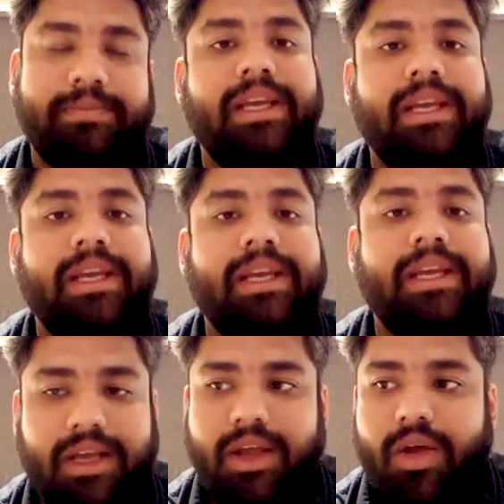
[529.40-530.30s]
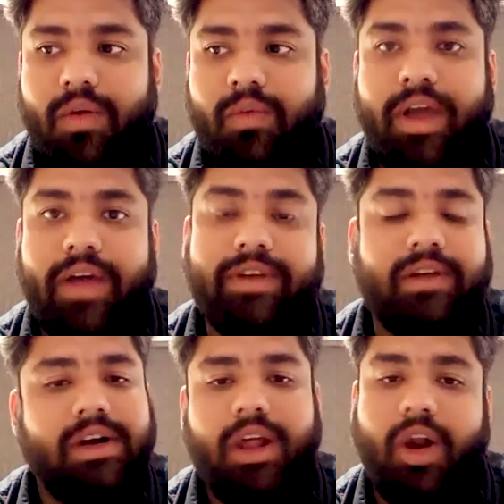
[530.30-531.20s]
being a journalist, would have
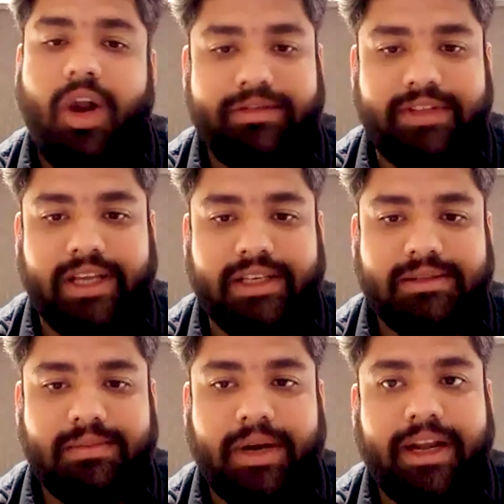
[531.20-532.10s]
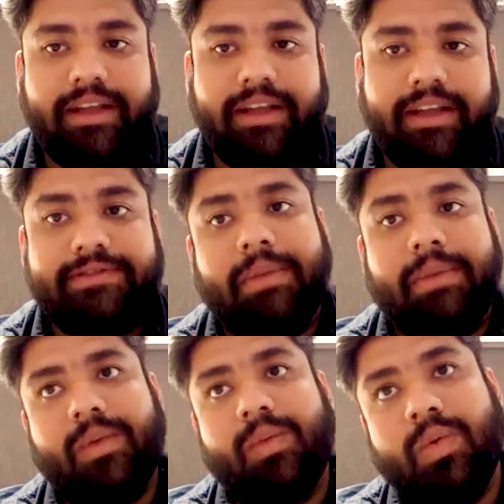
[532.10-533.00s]
covered a lot of things. But if
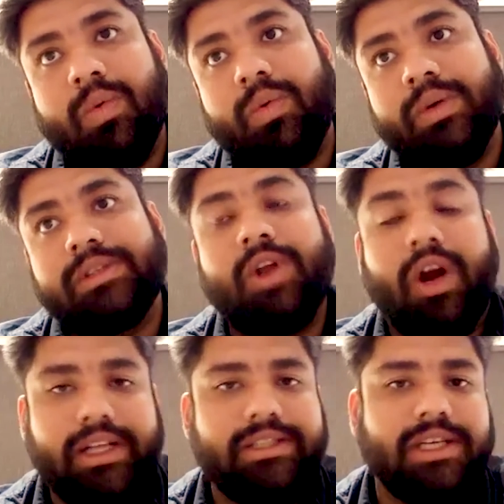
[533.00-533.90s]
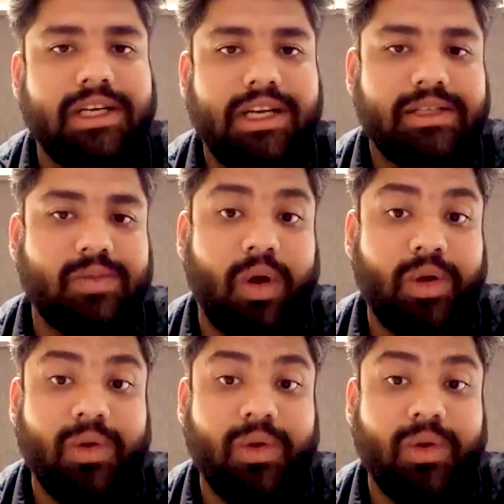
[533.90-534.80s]
somebody who is not a
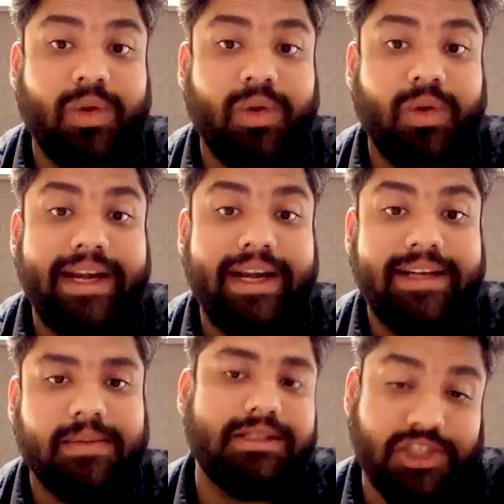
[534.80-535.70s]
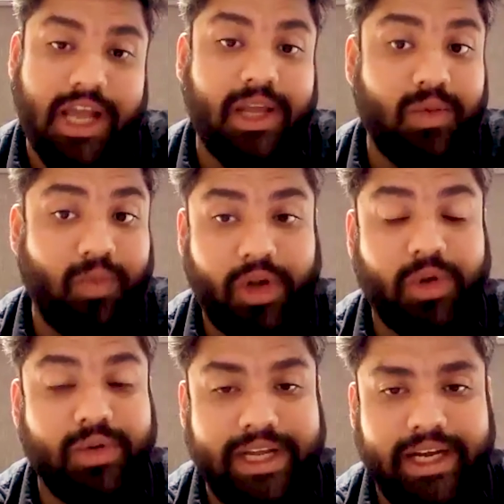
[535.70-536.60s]
journalist want to write something just
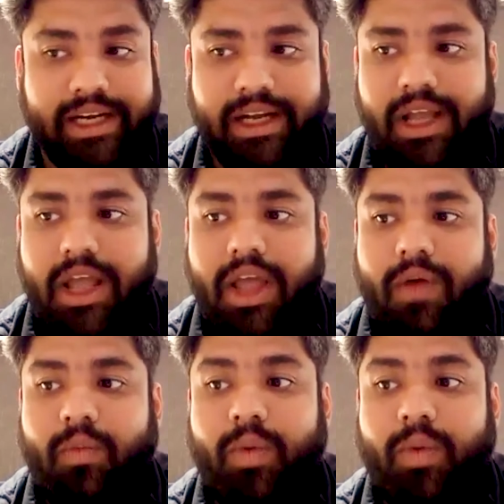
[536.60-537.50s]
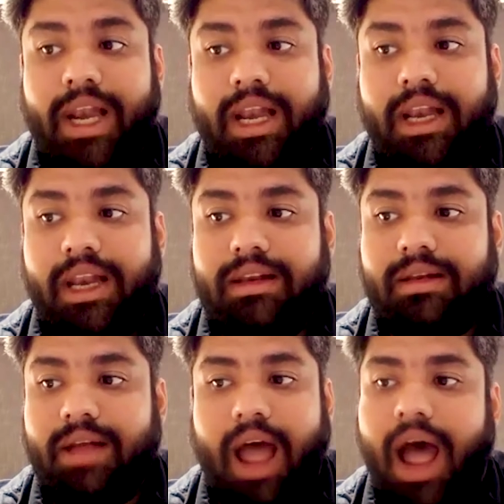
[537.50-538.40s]
like what you did,
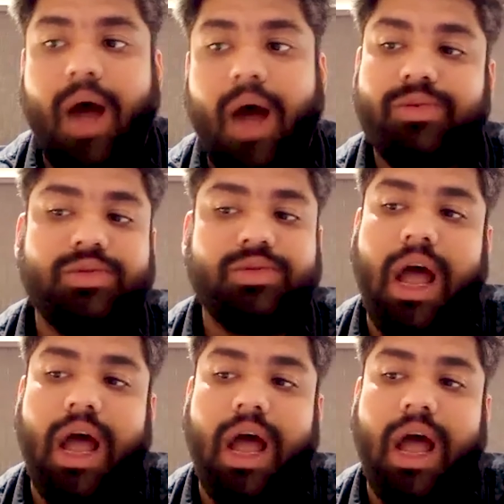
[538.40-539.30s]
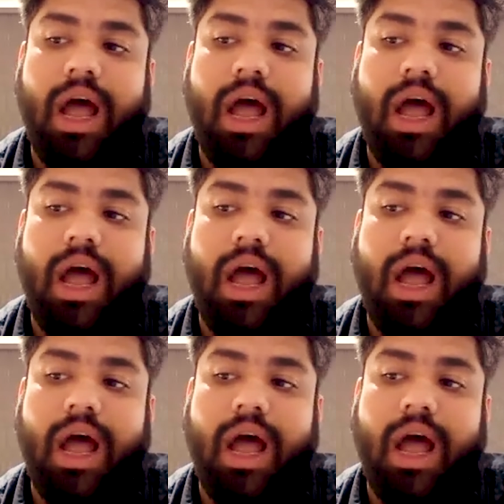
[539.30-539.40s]
how